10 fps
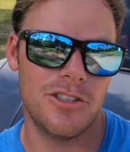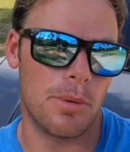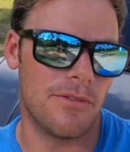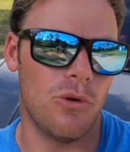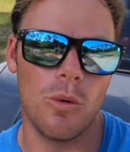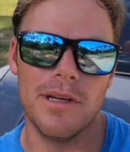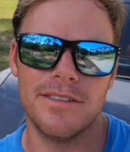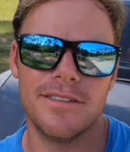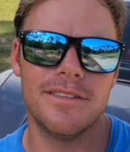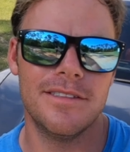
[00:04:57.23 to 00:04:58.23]
So
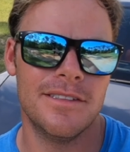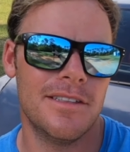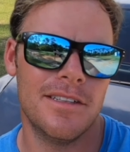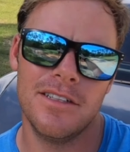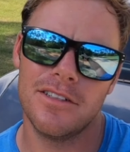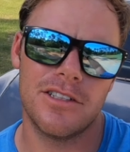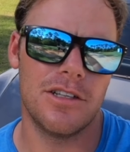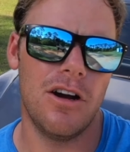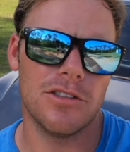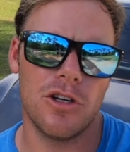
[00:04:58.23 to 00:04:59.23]
performance
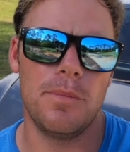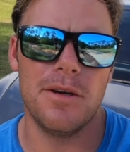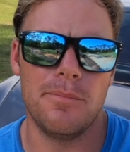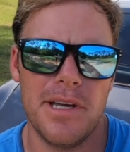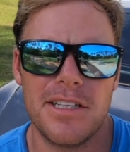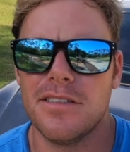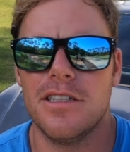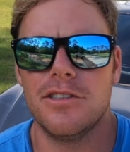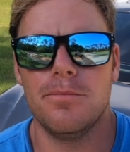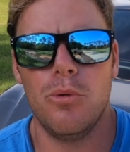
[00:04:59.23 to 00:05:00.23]
could also be a big
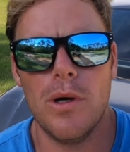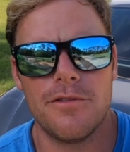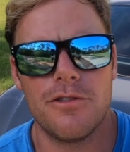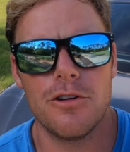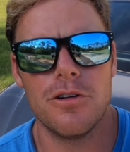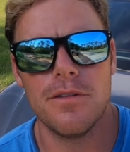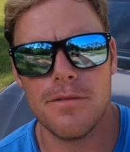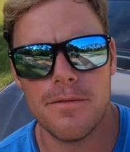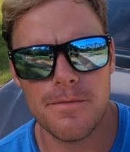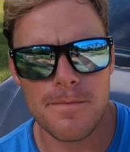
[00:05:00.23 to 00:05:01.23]
decision point for
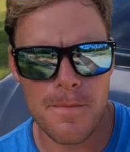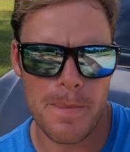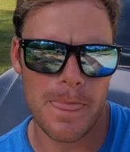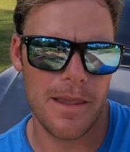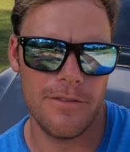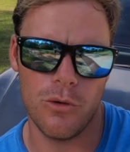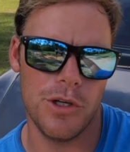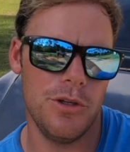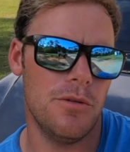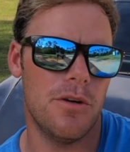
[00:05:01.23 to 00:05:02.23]

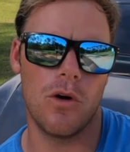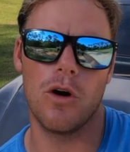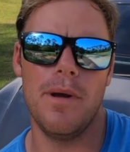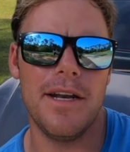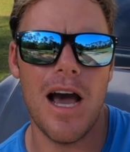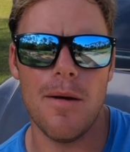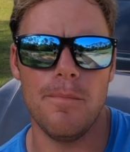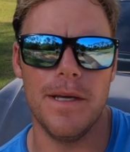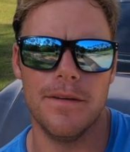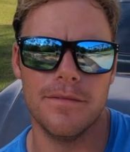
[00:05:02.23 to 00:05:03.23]
you, or it may
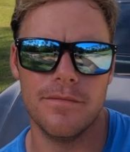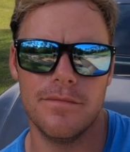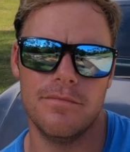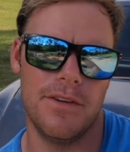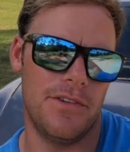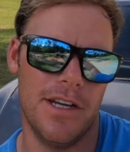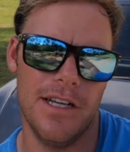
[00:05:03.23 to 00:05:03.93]
not be. If it